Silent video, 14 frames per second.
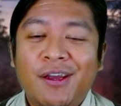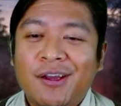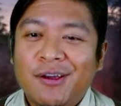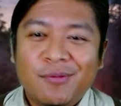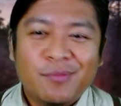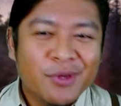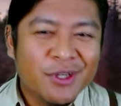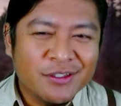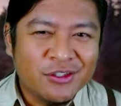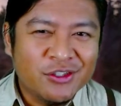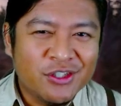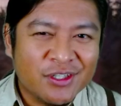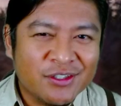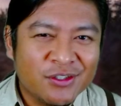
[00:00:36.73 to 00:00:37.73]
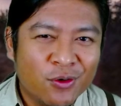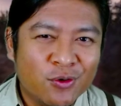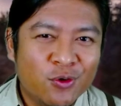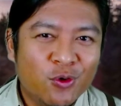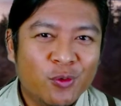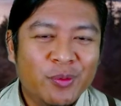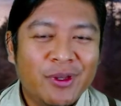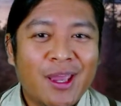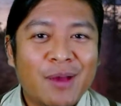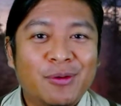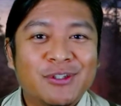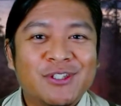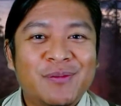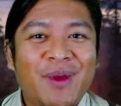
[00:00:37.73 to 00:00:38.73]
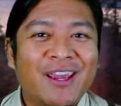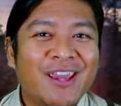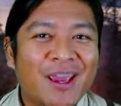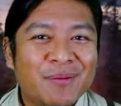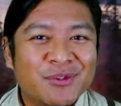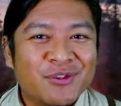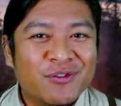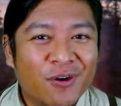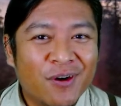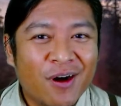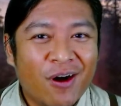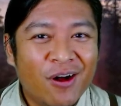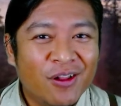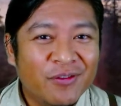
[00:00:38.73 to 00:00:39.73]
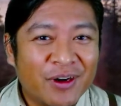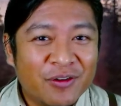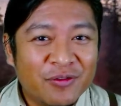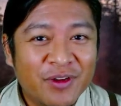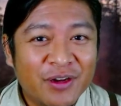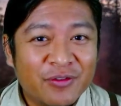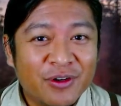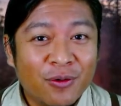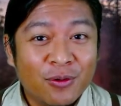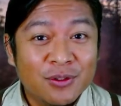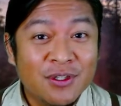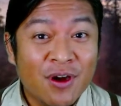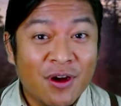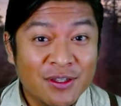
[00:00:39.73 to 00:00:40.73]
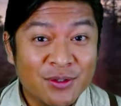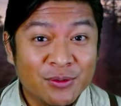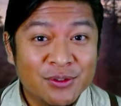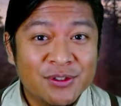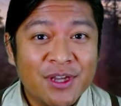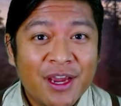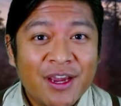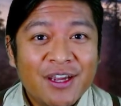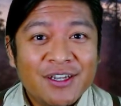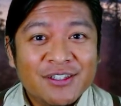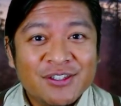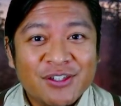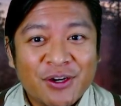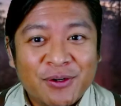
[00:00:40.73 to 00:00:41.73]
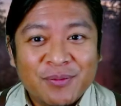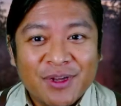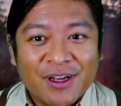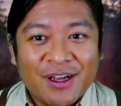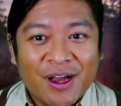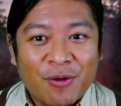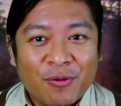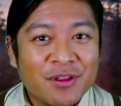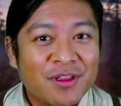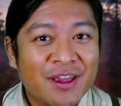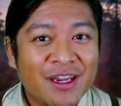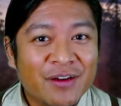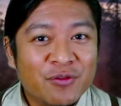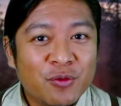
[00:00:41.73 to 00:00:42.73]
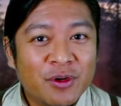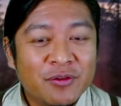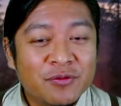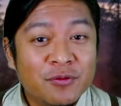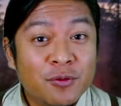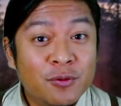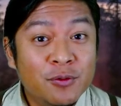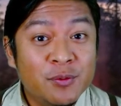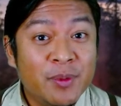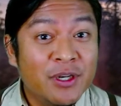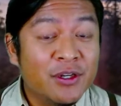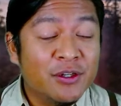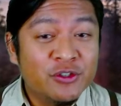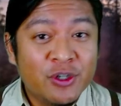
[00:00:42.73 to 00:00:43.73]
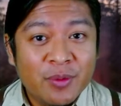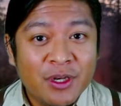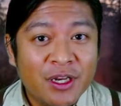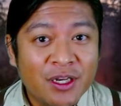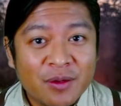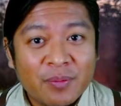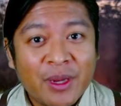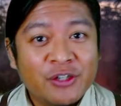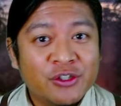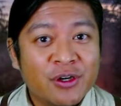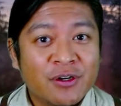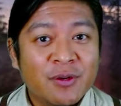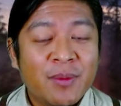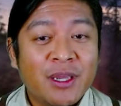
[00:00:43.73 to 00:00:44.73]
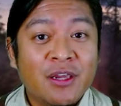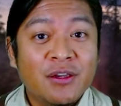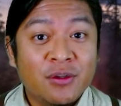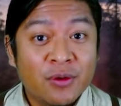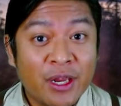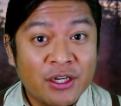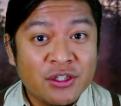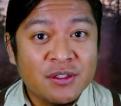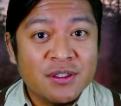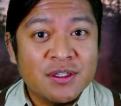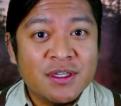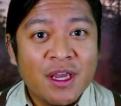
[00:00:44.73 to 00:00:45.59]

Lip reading: because it's just so cool being able to make games for all of our favorite old consoles. So I want to thank everyone who's been contributing to Patreon and making donations